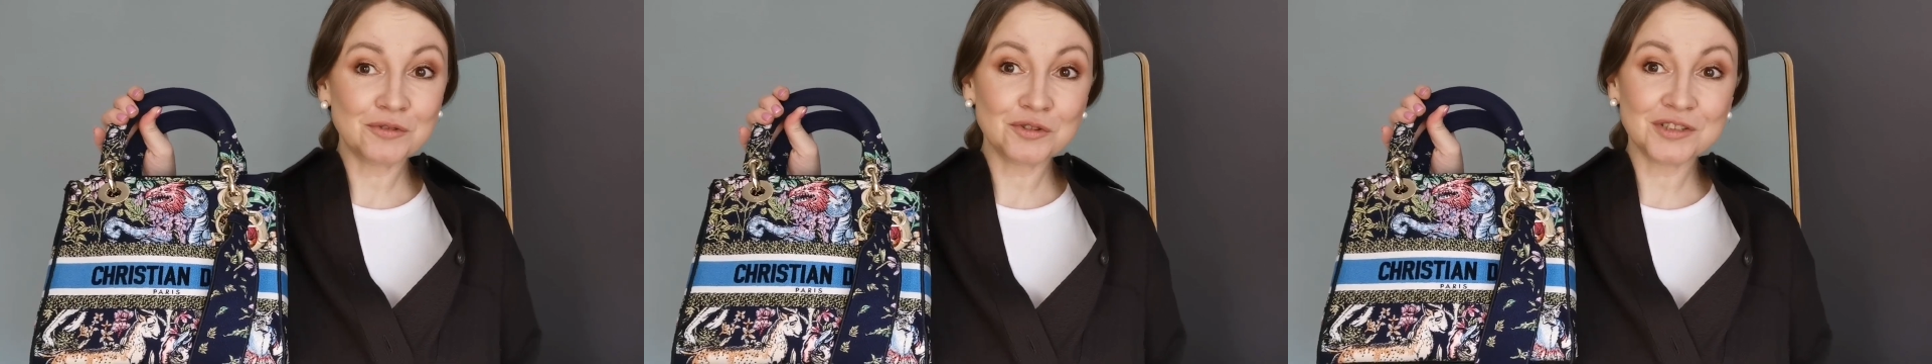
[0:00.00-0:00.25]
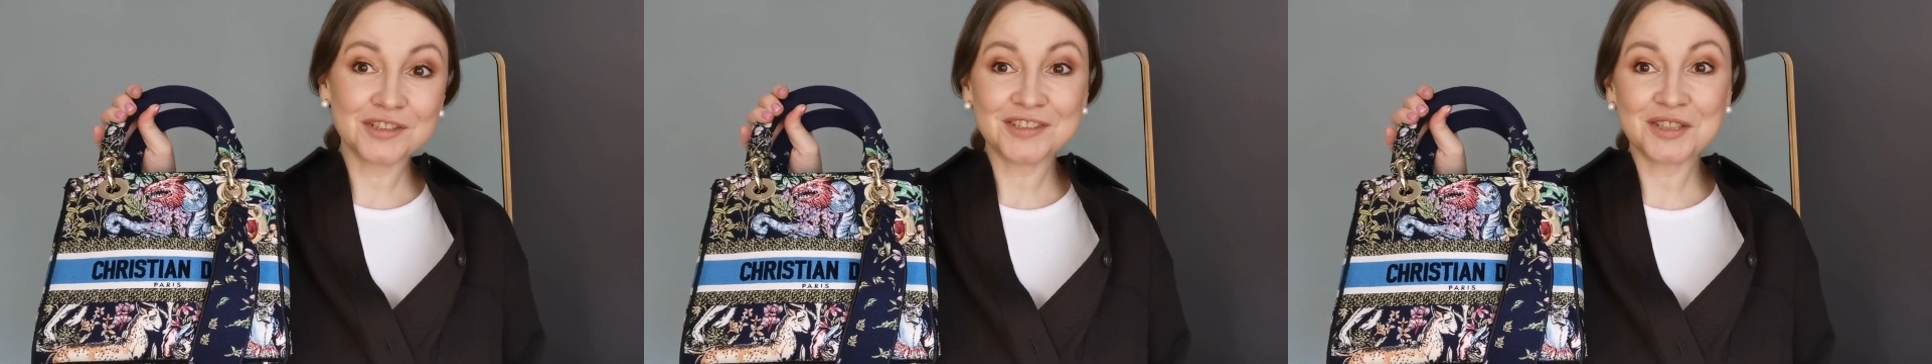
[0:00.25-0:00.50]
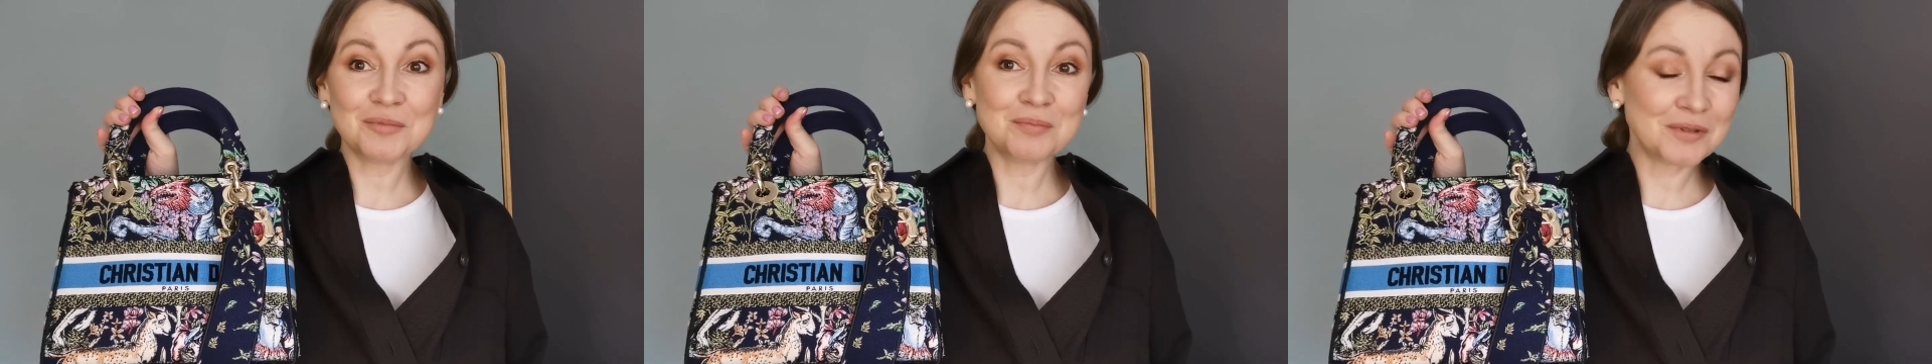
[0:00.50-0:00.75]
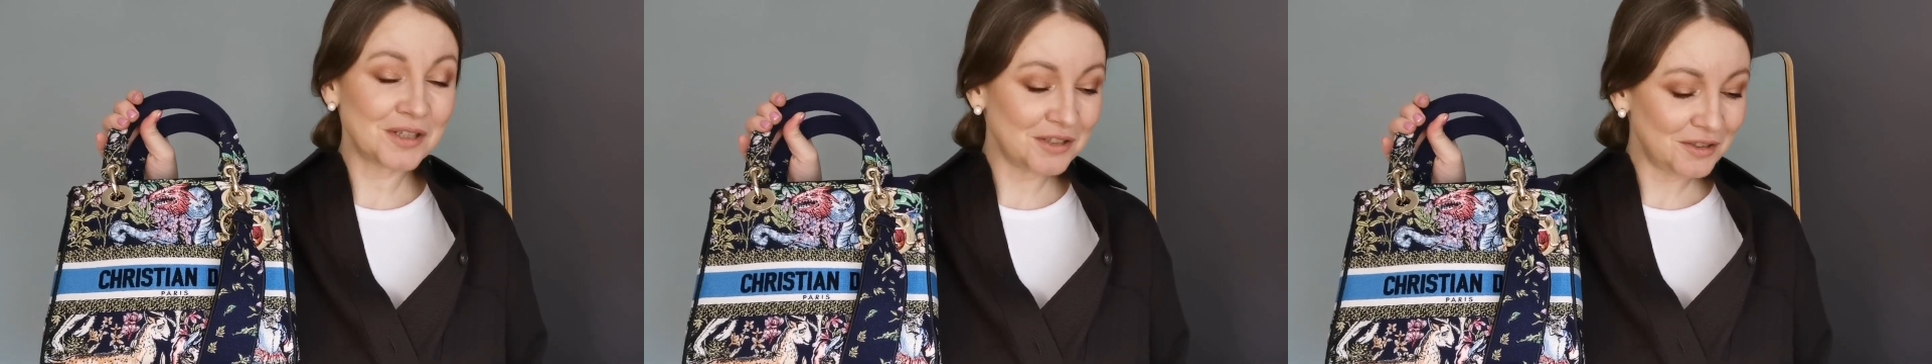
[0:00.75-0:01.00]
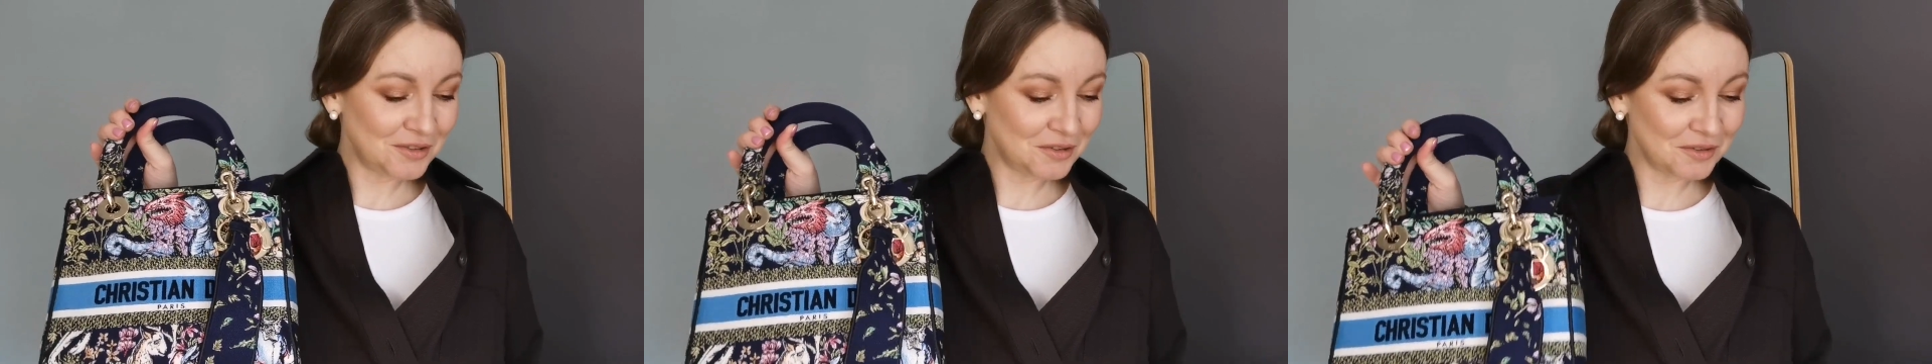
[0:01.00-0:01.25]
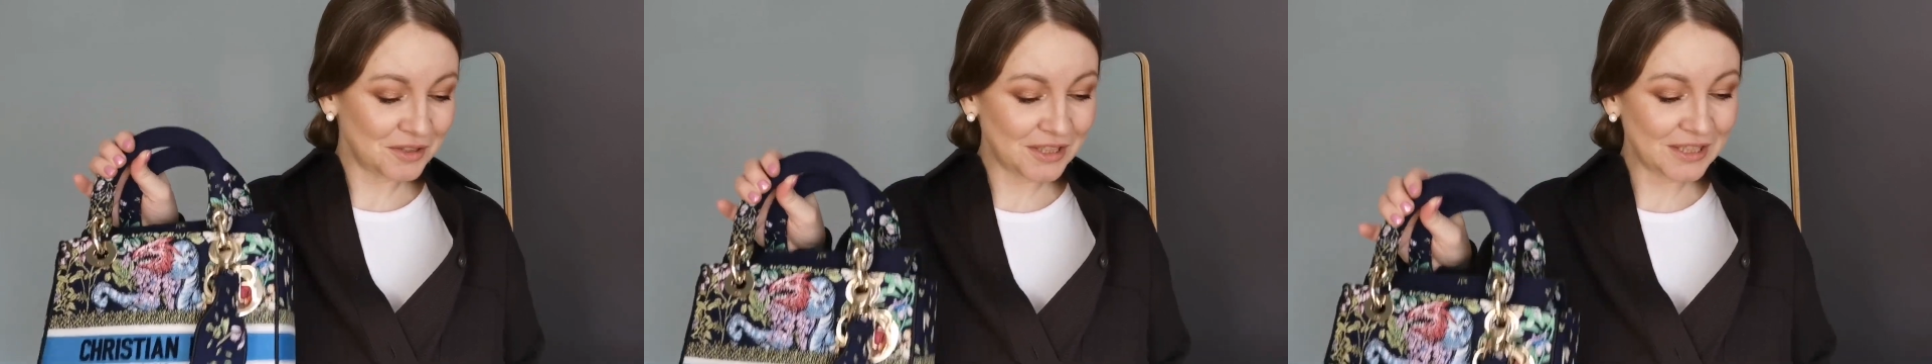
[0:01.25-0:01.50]
for the same
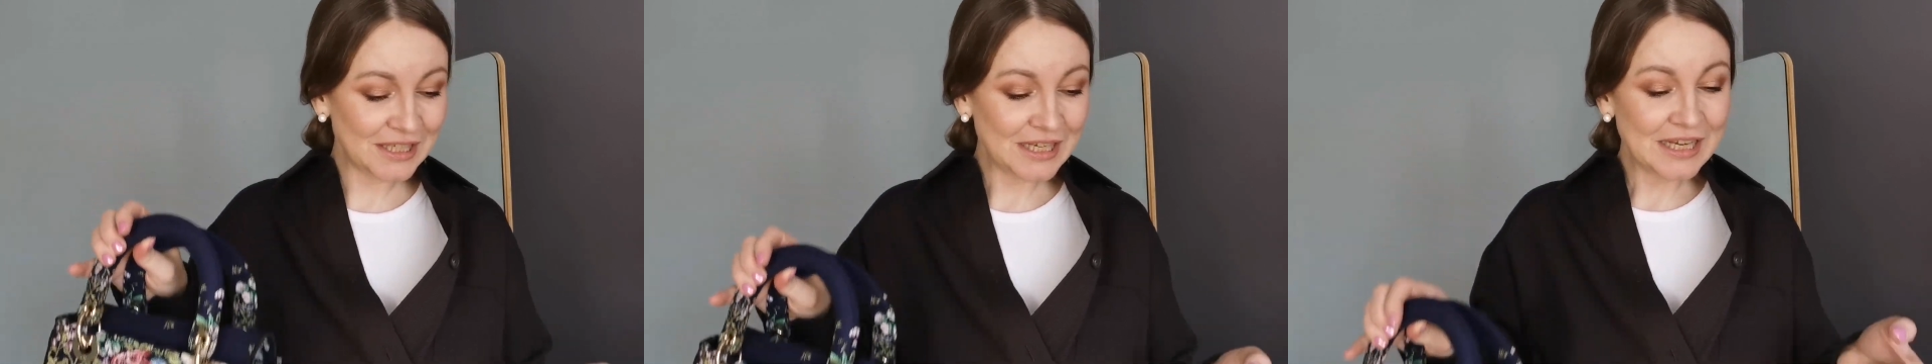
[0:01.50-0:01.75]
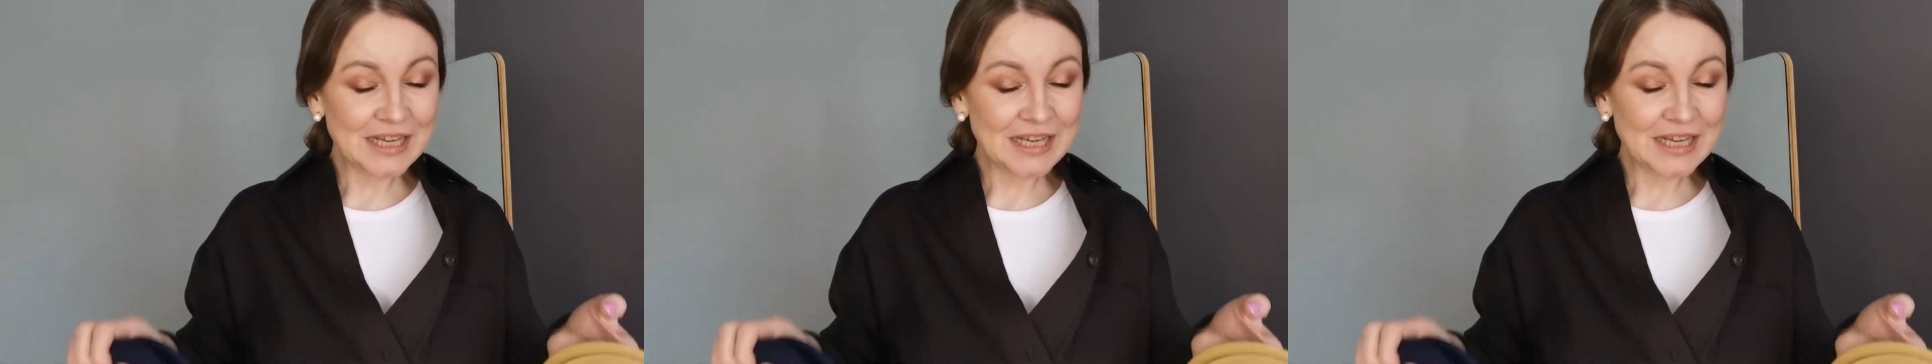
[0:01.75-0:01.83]
price, okay.